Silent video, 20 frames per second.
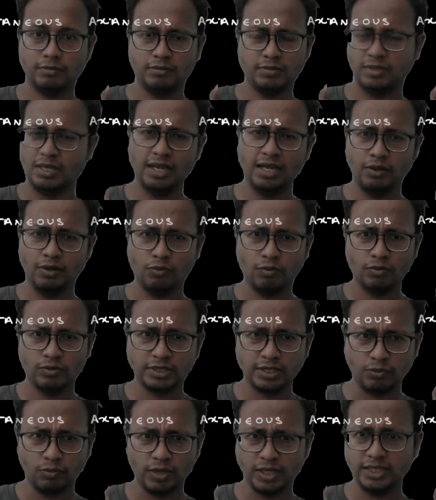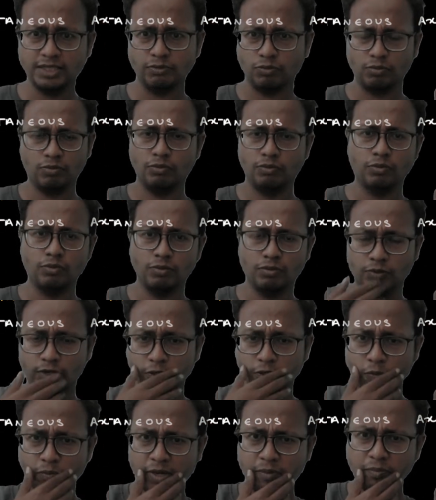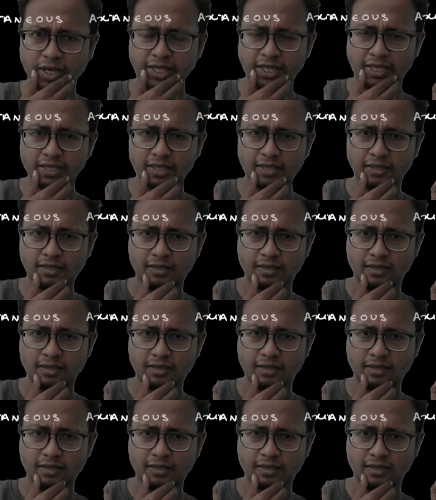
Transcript: Huh? Sir, what do you mean by that?